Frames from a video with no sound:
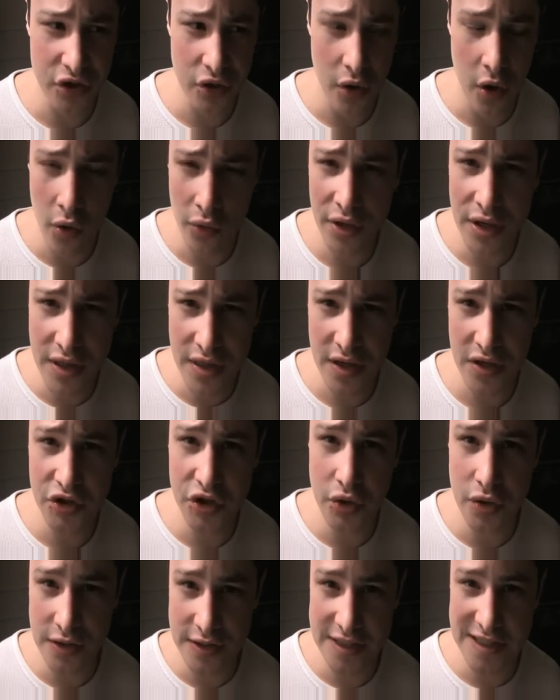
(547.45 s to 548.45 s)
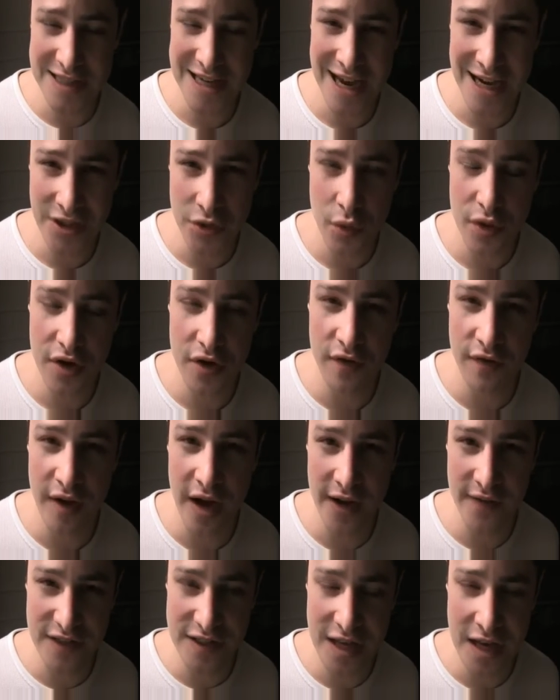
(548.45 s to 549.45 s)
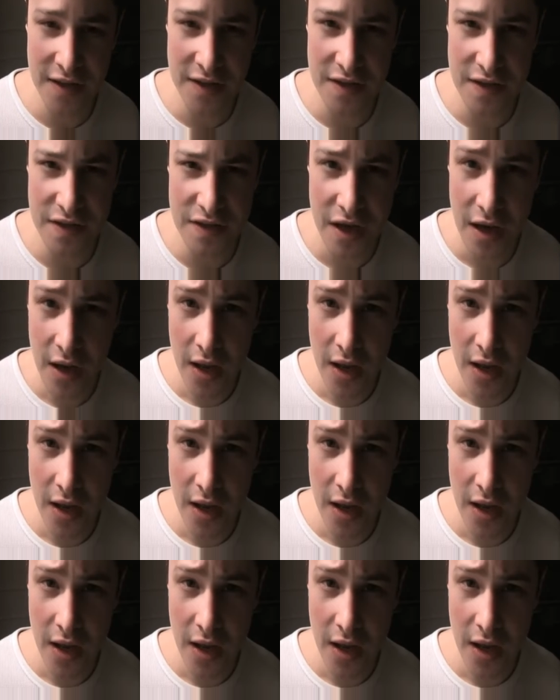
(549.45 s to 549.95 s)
only things you can detect with your five senses,